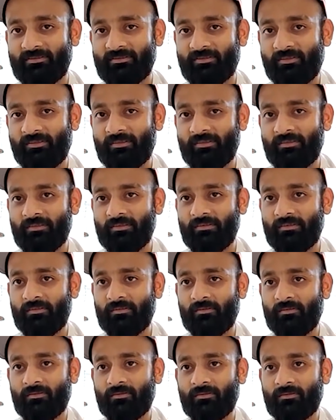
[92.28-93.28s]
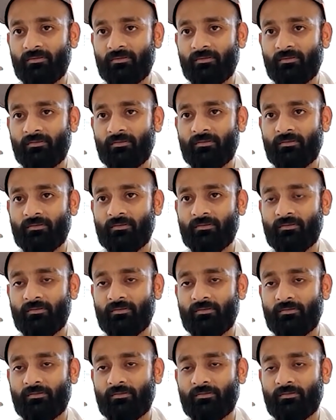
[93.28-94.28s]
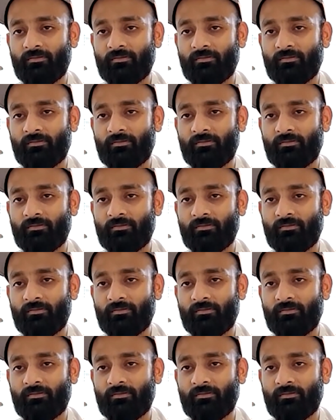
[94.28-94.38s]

(not speaking)